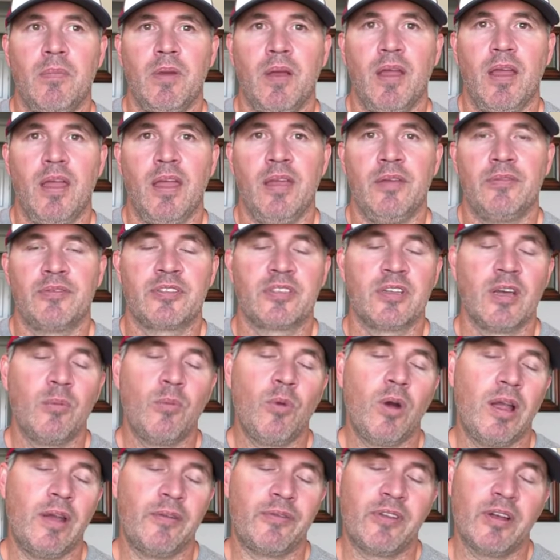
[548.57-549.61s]

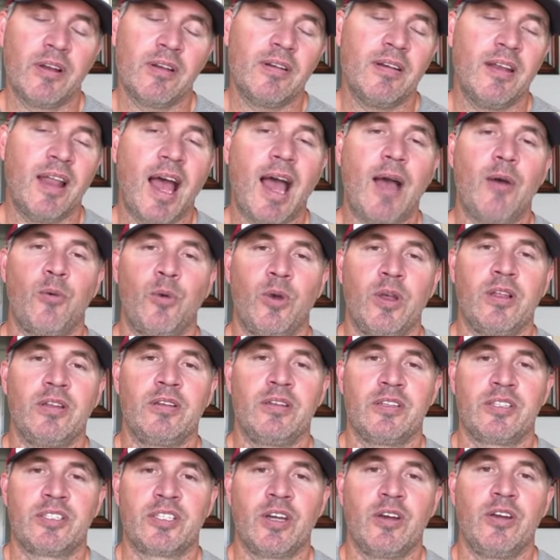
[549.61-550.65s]
If they're not willing to
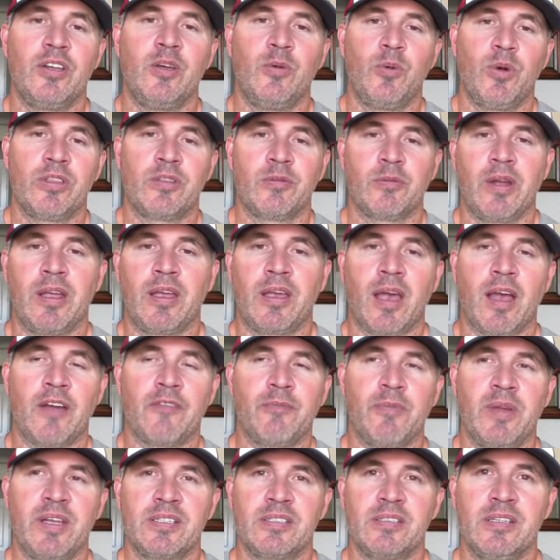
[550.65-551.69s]
show you what the rate
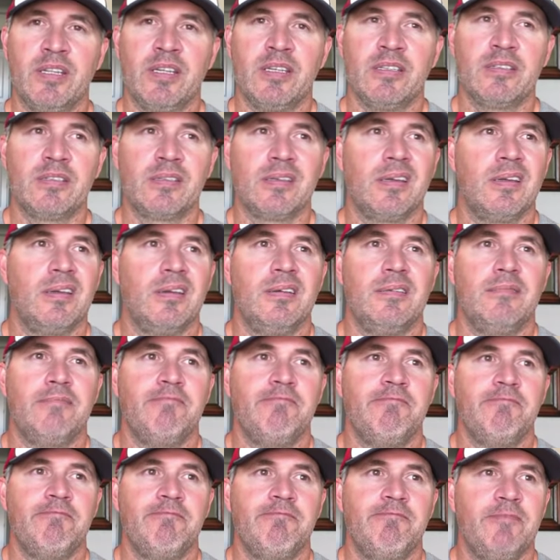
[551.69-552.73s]
confirmation is,
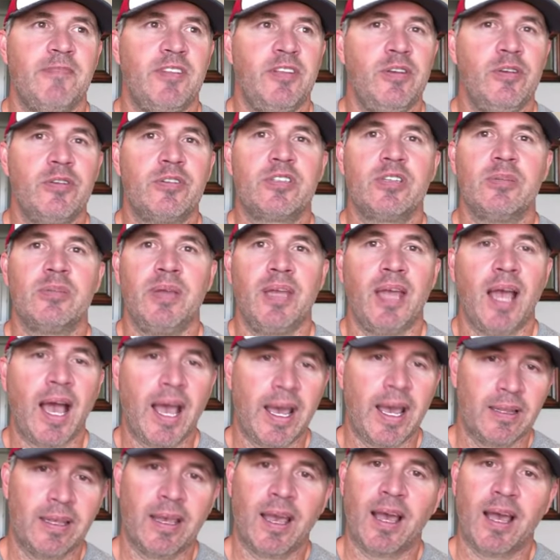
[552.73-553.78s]
you should be
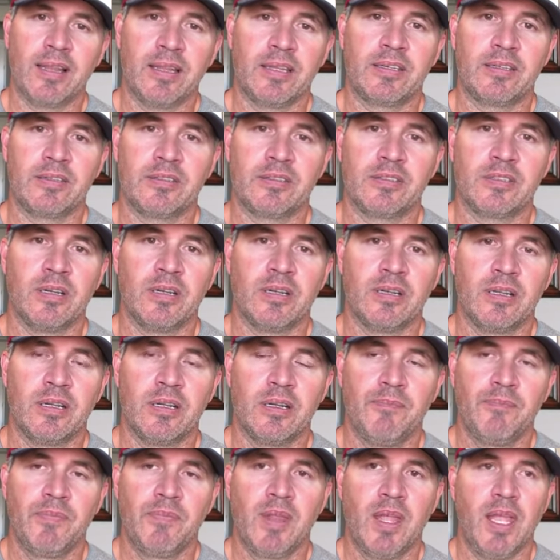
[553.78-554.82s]
highly, highly concerned.
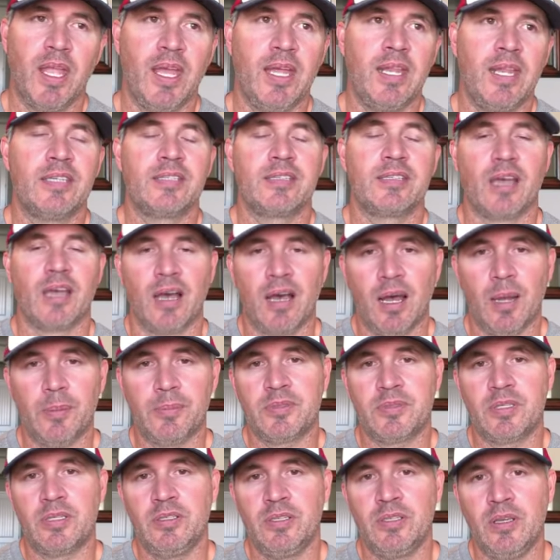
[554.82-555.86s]
It is up
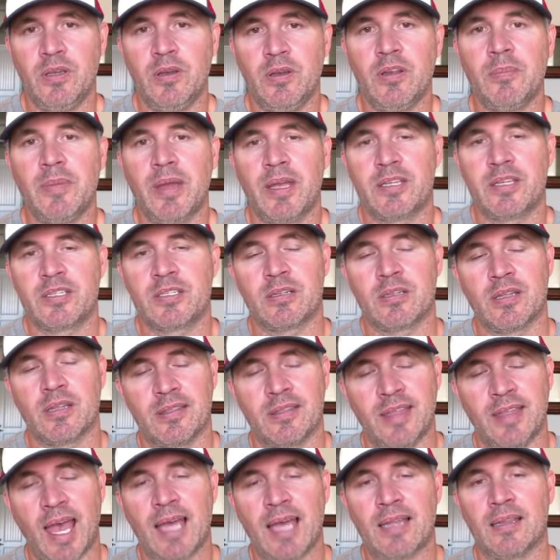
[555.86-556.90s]
to you to make sure that
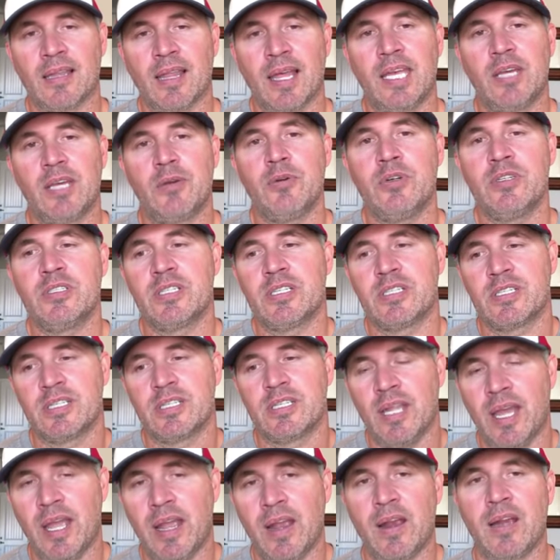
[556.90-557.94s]
that language is
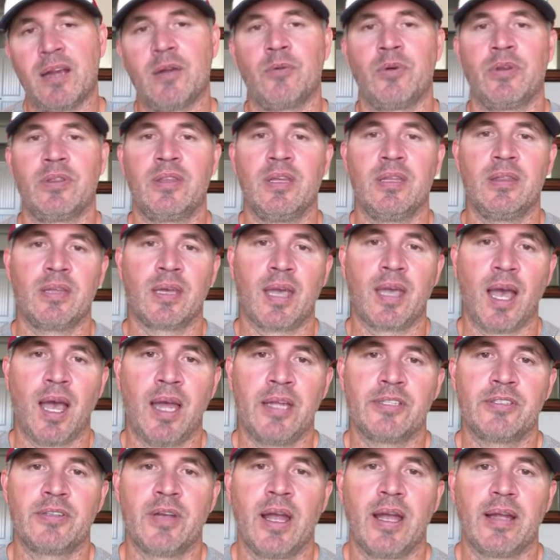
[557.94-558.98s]
inherent within the
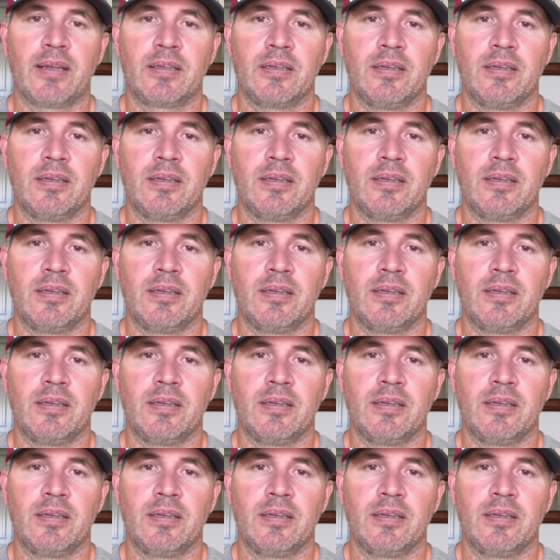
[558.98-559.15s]
contract,